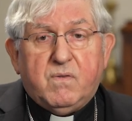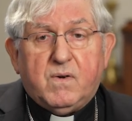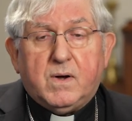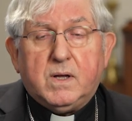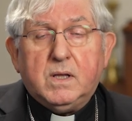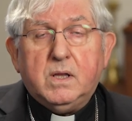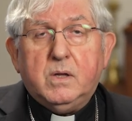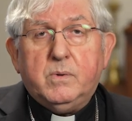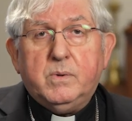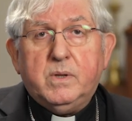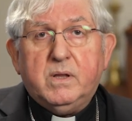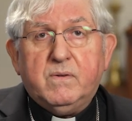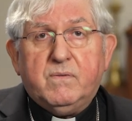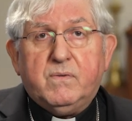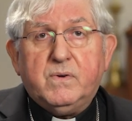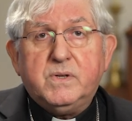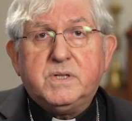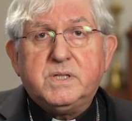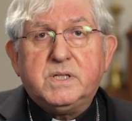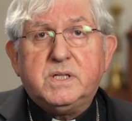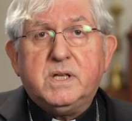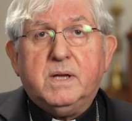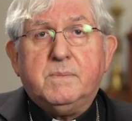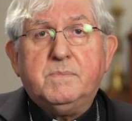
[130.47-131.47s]
follow in the
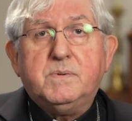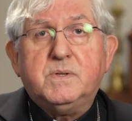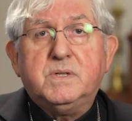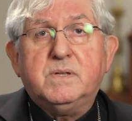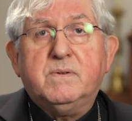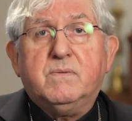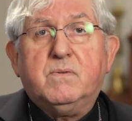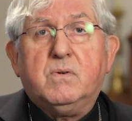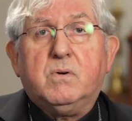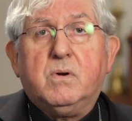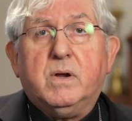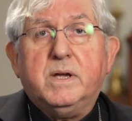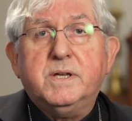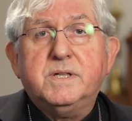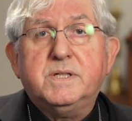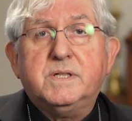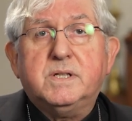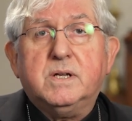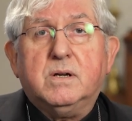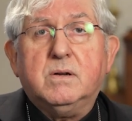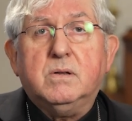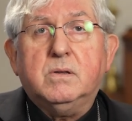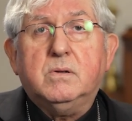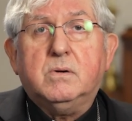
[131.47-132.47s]
footsteps of
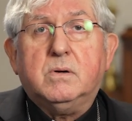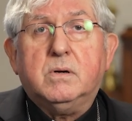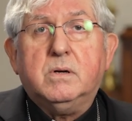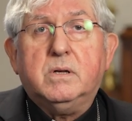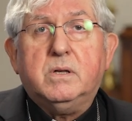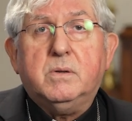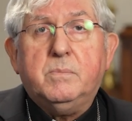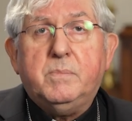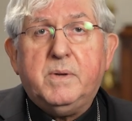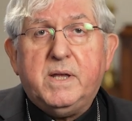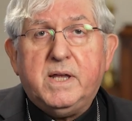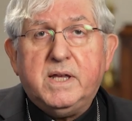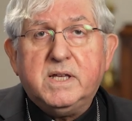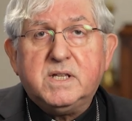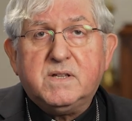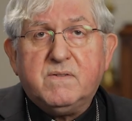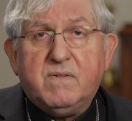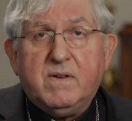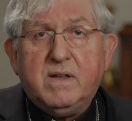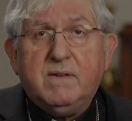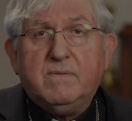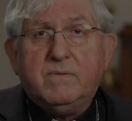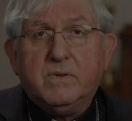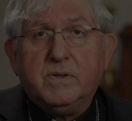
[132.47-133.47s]
Christ our Lord, to be His
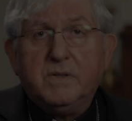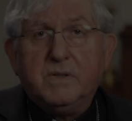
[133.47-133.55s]
faithful